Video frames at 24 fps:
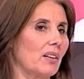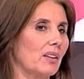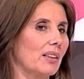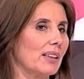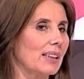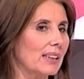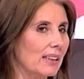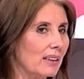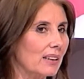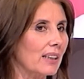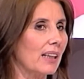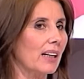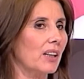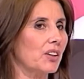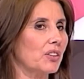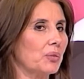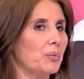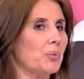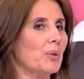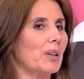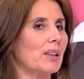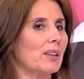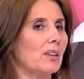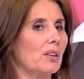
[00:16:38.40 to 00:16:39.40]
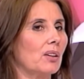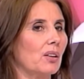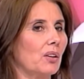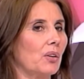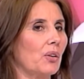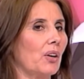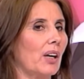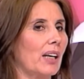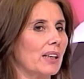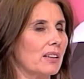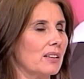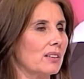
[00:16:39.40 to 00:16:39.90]
it hurt when
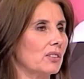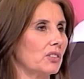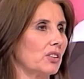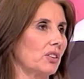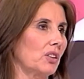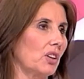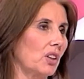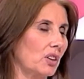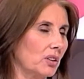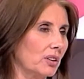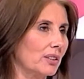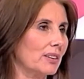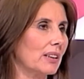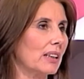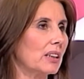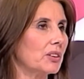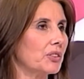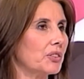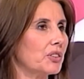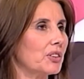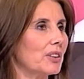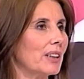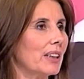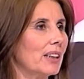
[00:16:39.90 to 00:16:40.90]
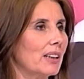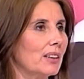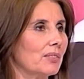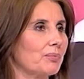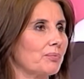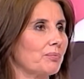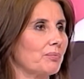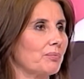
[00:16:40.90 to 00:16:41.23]
you had your surgery?